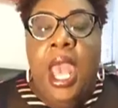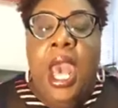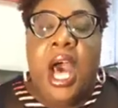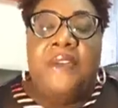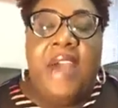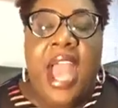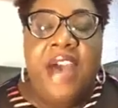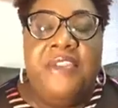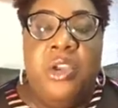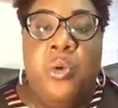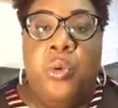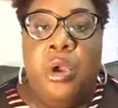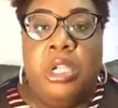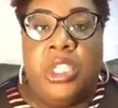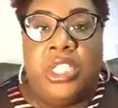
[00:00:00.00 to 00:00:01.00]
of having
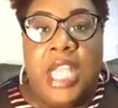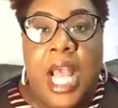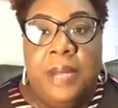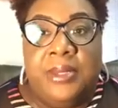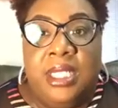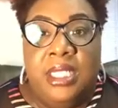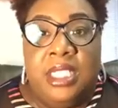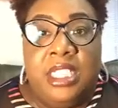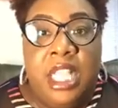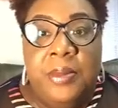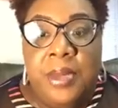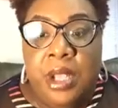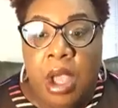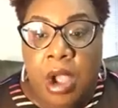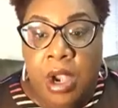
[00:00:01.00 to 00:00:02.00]
workshops and
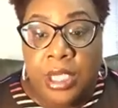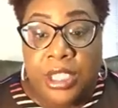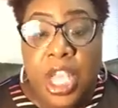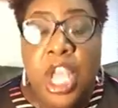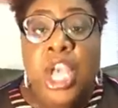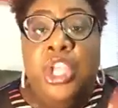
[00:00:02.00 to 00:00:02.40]
seminars.